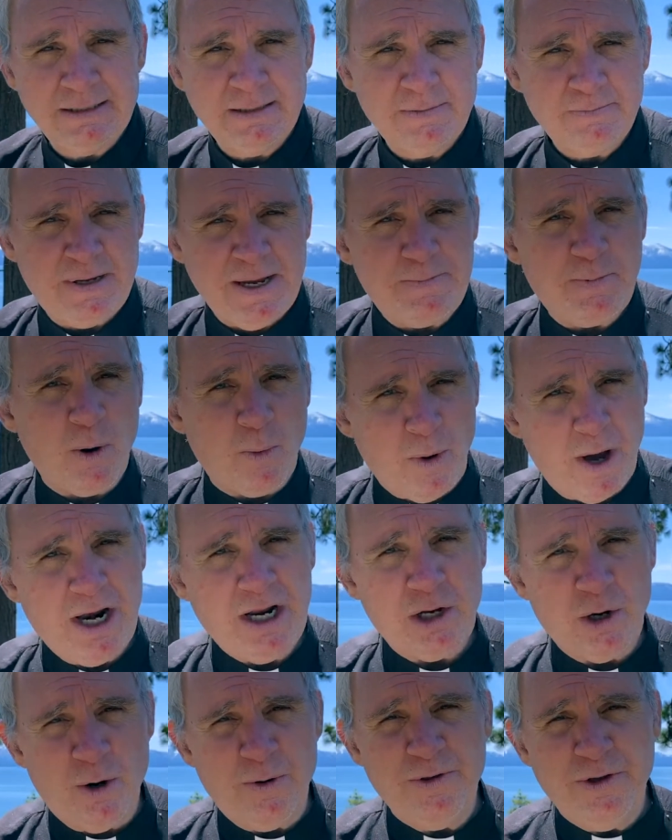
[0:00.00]
People want to
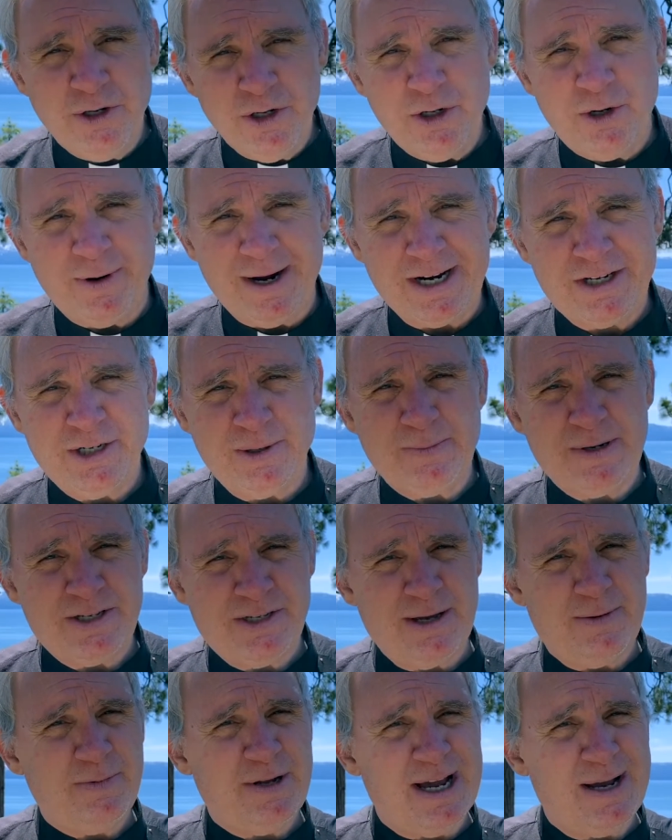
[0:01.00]
go in the new direction, but
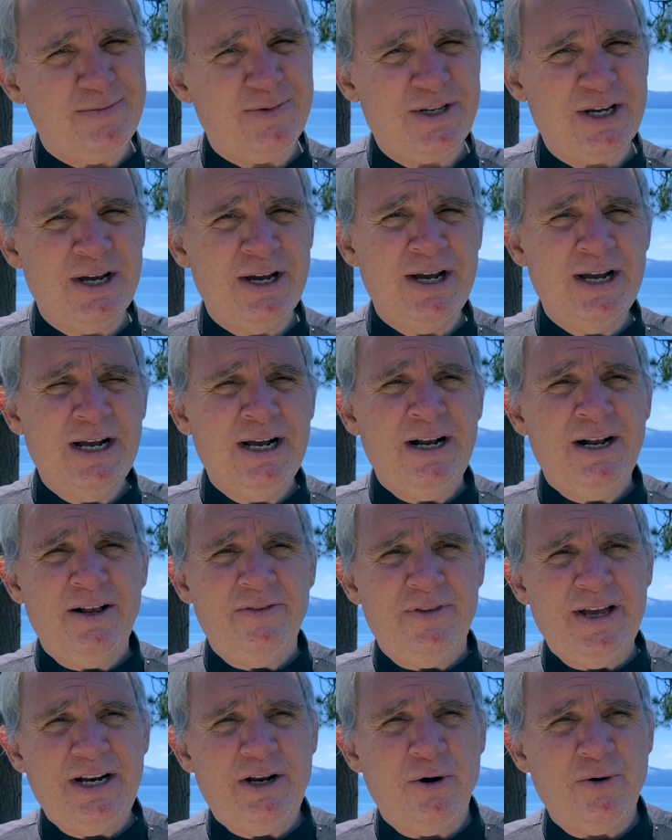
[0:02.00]
sometimes
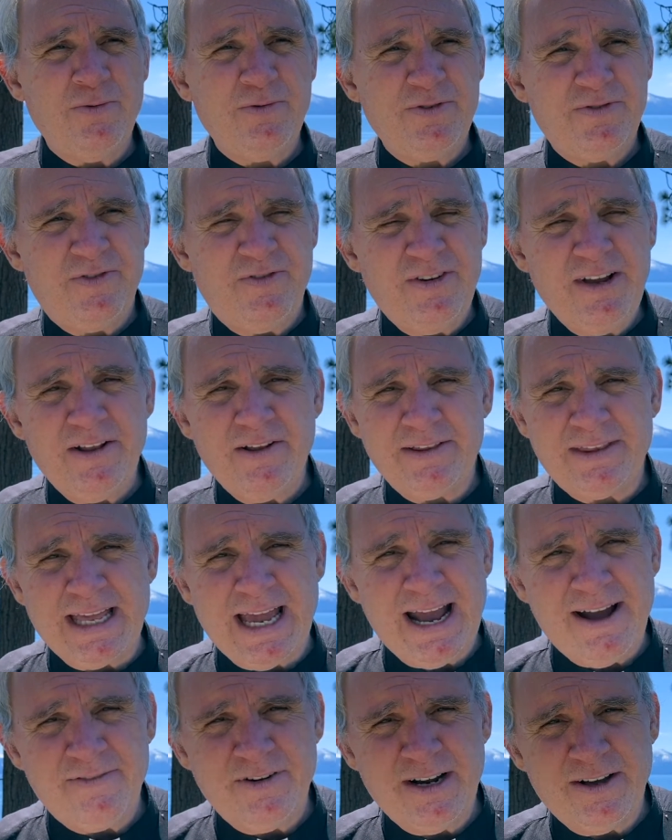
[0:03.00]
they don't feel like they
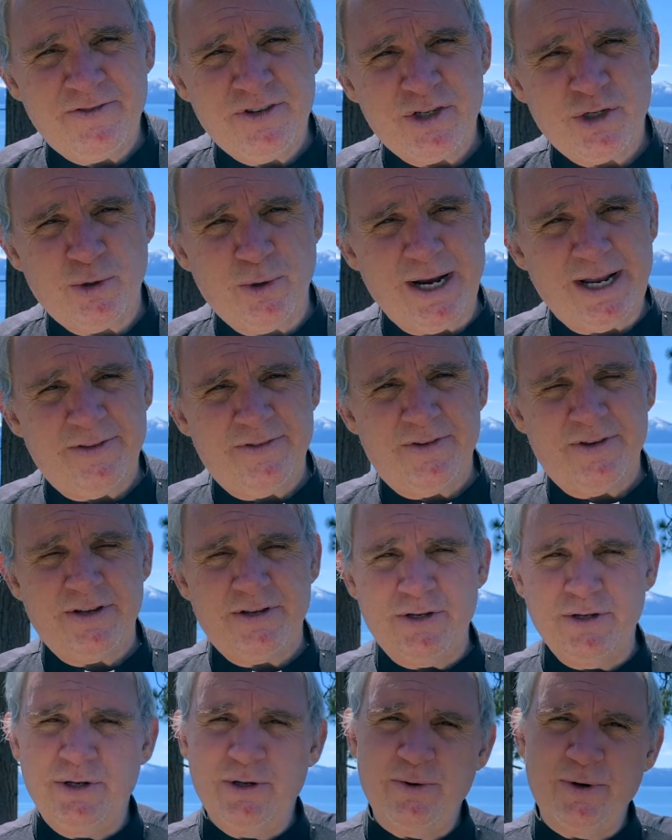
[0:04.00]
have enough strength
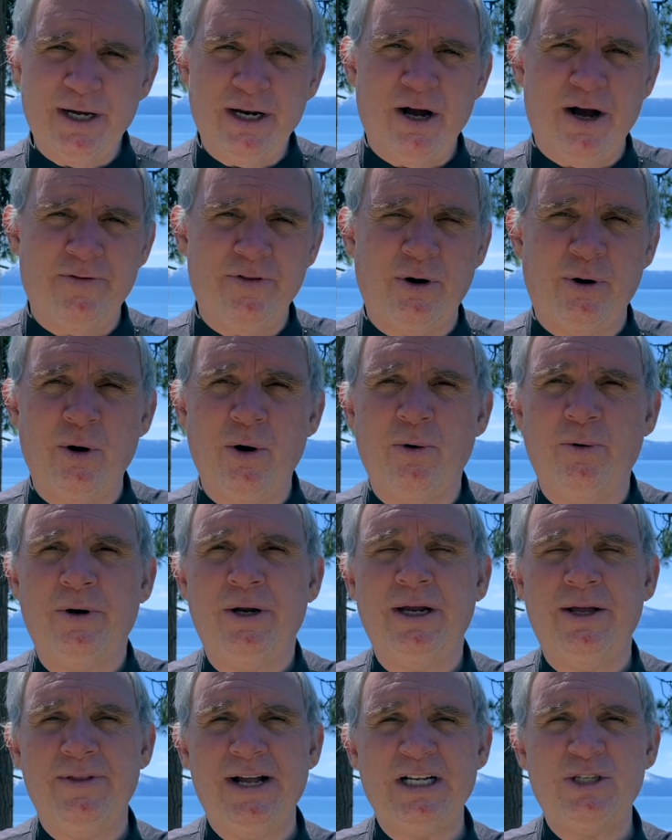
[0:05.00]
to do it on their own.
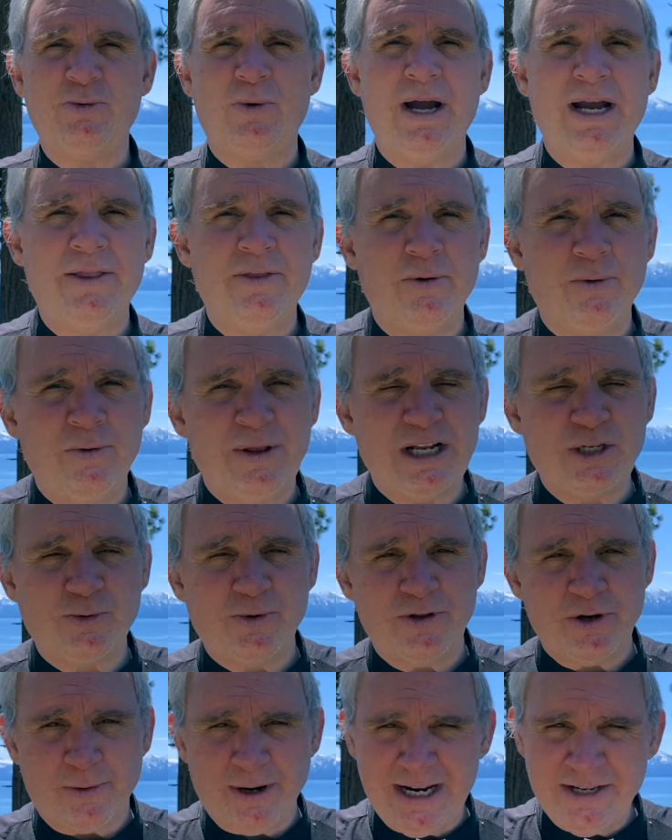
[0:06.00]
And that's why that's where
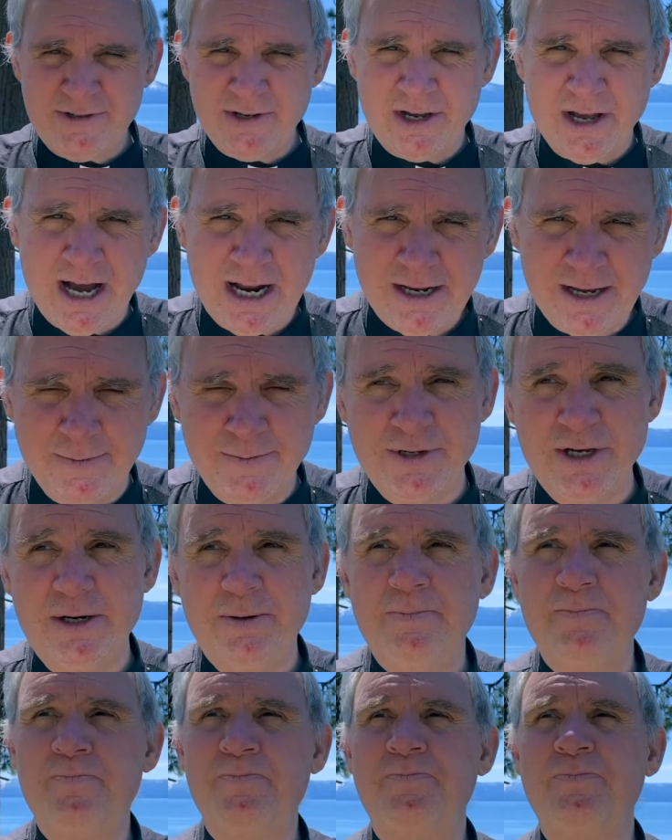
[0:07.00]
the grace of God comes in.
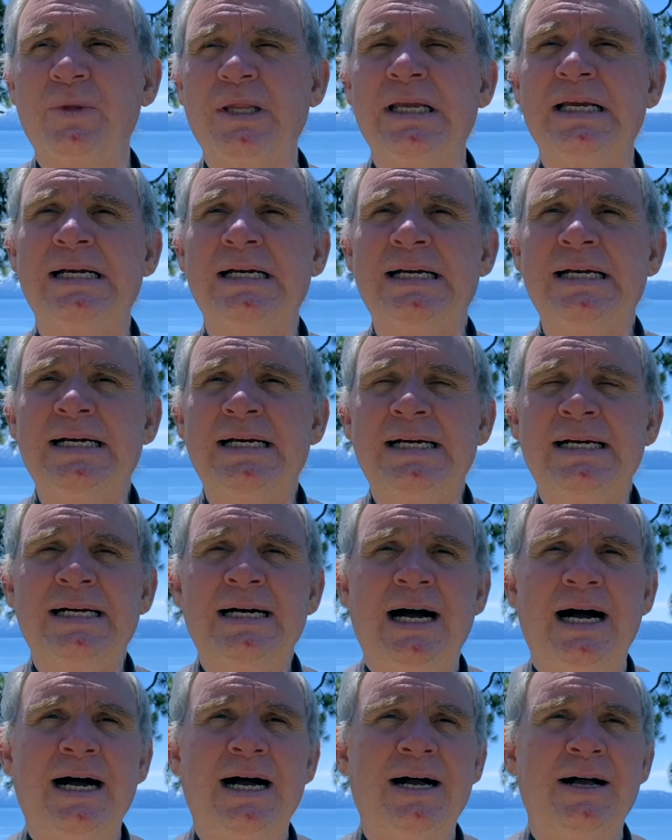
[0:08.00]

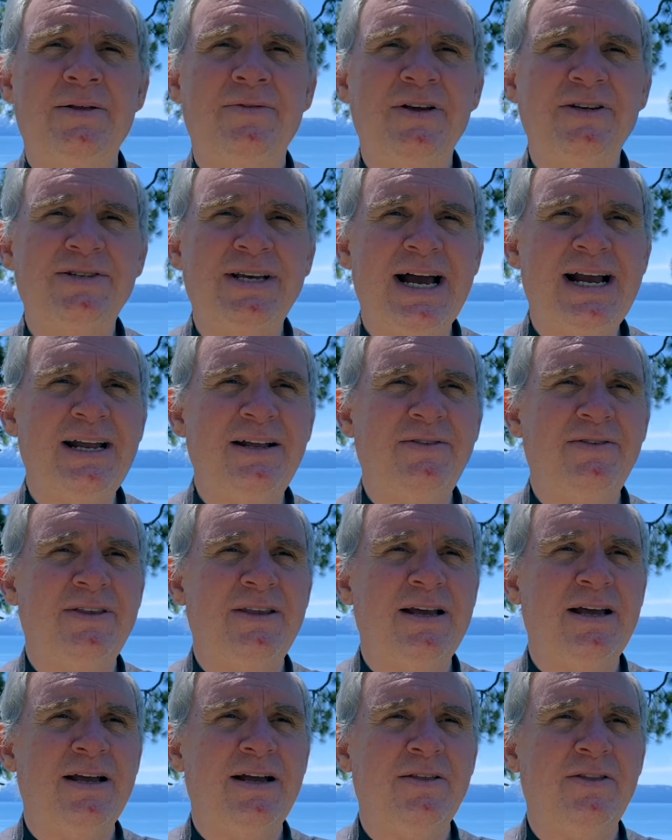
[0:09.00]

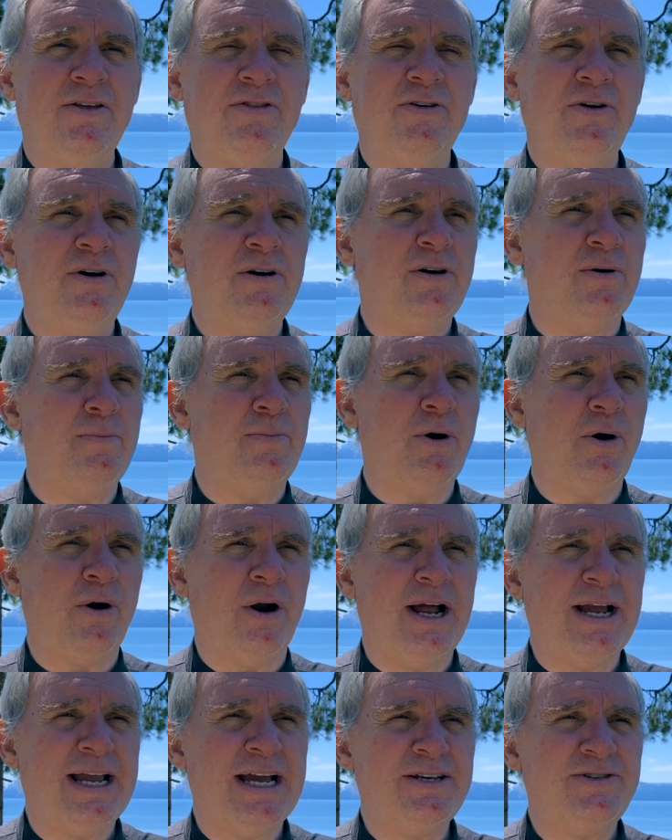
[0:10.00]
The third component,
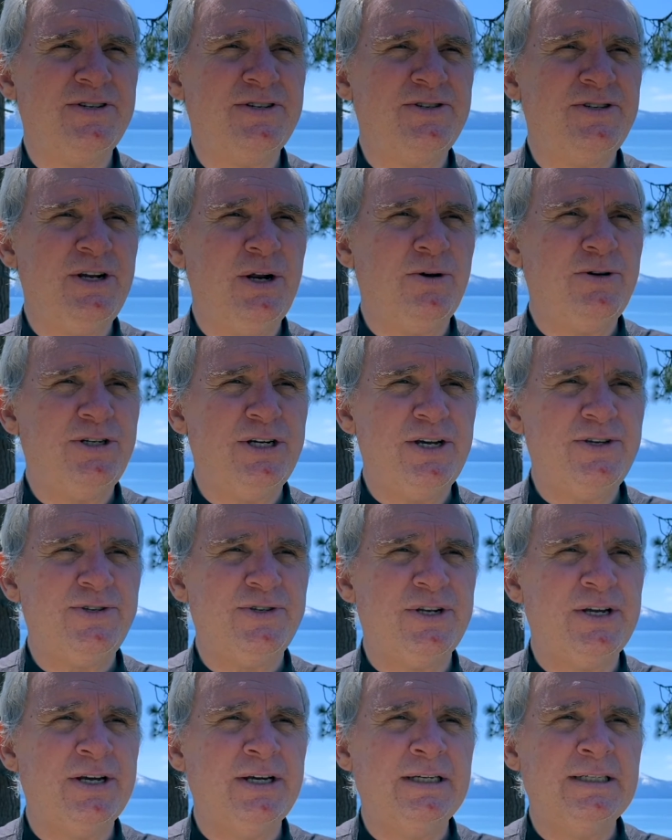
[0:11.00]
I guess, is, you know, just,